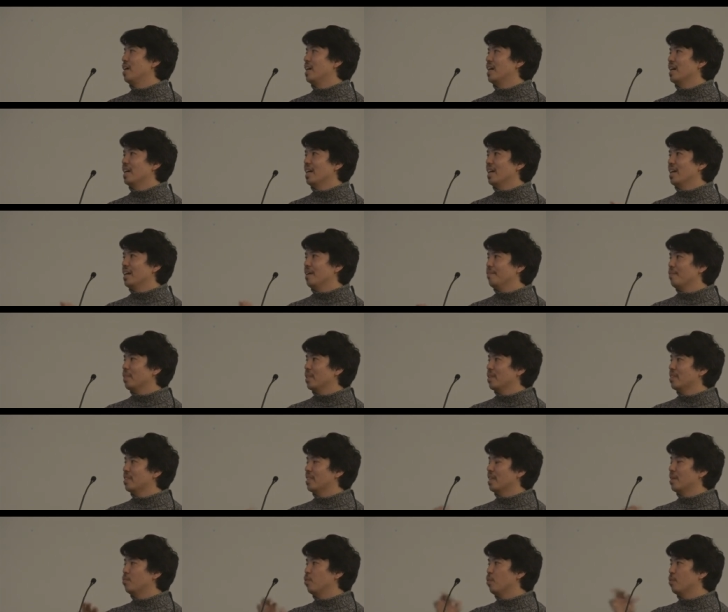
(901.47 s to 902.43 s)
But again,
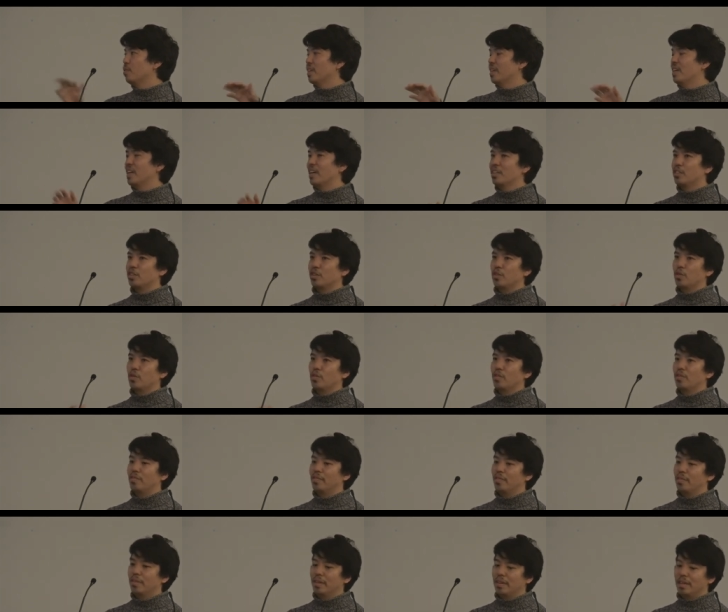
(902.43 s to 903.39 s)
some of the
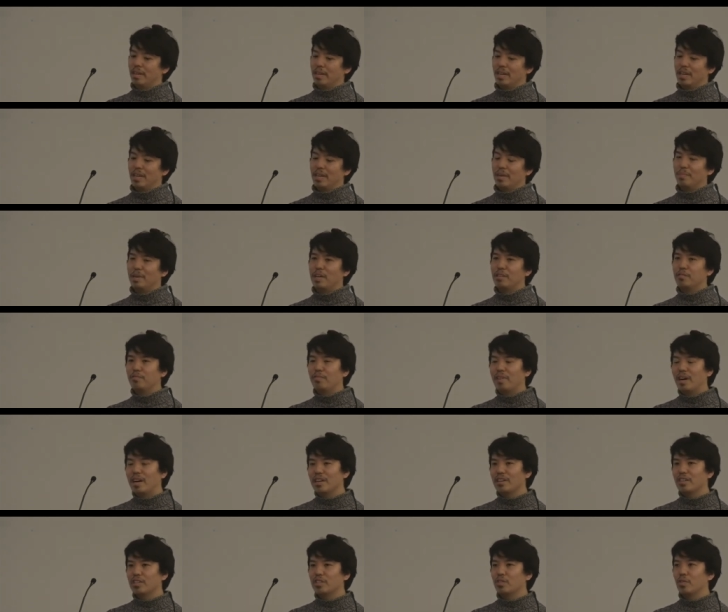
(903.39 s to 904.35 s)
electrode
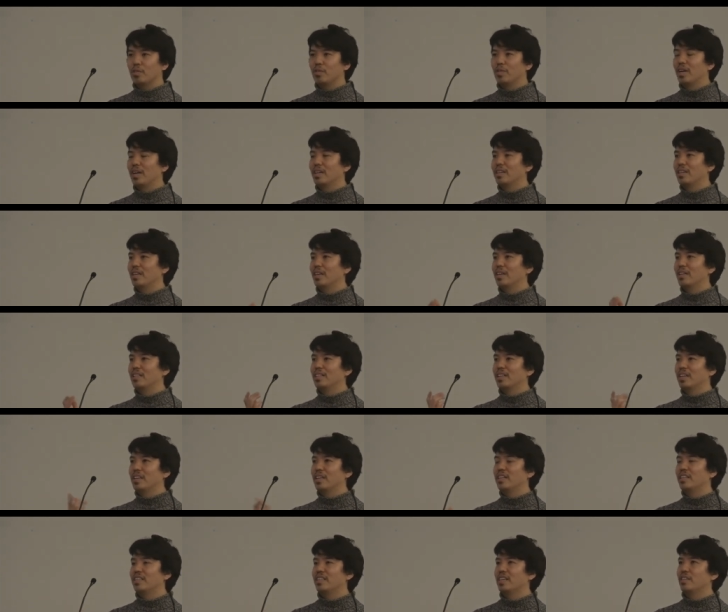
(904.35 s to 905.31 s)
malfunction, and then
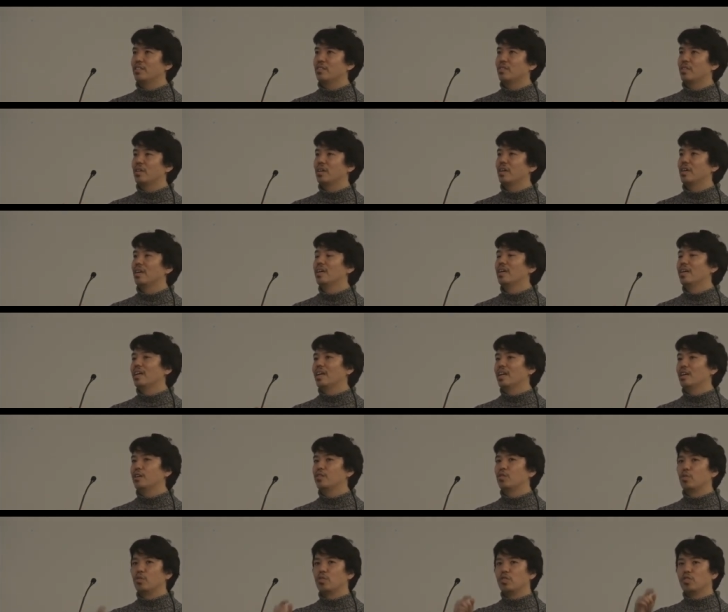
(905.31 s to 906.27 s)
they reset the
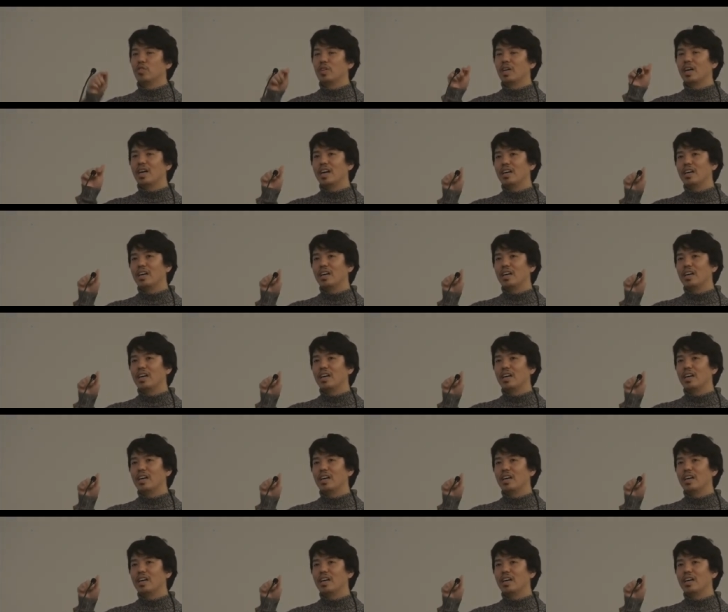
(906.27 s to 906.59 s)
electrode